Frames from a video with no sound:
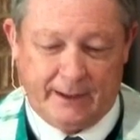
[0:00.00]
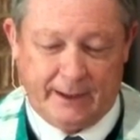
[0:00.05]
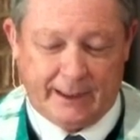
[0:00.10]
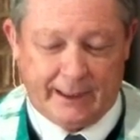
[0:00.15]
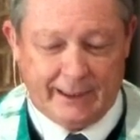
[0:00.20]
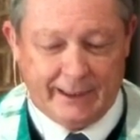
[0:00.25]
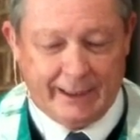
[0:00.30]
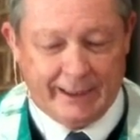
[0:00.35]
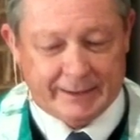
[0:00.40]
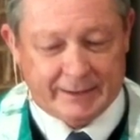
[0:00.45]

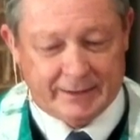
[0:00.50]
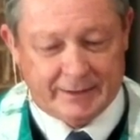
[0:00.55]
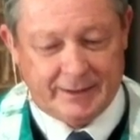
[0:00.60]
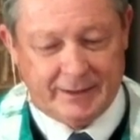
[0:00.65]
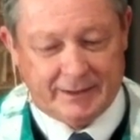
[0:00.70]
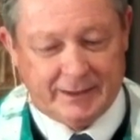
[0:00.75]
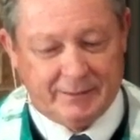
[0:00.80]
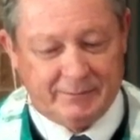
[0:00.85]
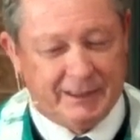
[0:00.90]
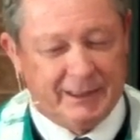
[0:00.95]
And I like to
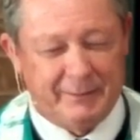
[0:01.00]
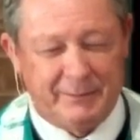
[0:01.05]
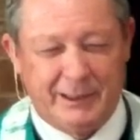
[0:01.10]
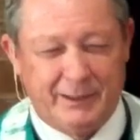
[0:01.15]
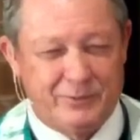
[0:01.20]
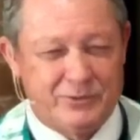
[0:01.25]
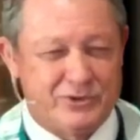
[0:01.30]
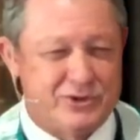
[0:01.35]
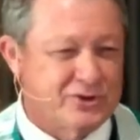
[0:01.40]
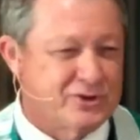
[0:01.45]
think that maybe
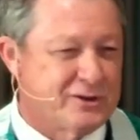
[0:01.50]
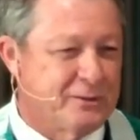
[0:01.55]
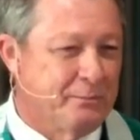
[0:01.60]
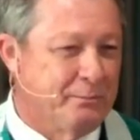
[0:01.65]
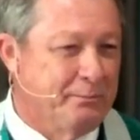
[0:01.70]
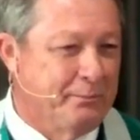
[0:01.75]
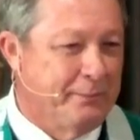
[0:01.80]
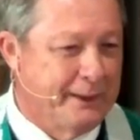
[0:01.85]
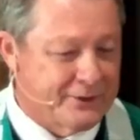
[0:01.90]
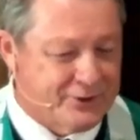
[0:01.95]
he was just a
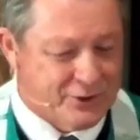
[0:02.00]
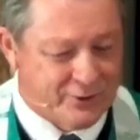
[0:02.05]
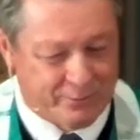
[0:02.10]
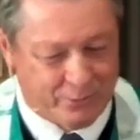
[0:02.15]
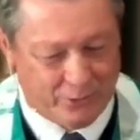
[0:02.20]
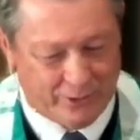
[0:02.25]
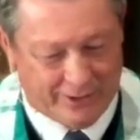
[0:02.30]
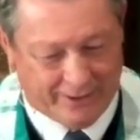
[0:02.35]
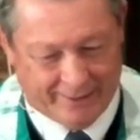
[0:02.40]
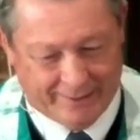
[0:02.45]
bit
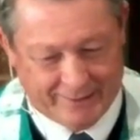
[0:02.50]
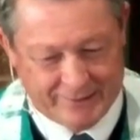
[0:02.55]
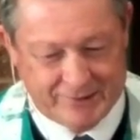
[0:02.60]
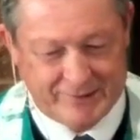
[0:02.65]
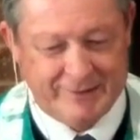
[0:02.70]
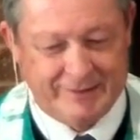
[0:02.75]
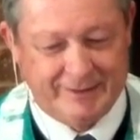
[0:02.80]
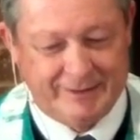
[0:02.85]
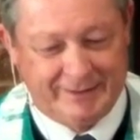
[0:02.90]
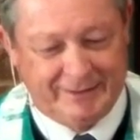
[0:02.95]
surprised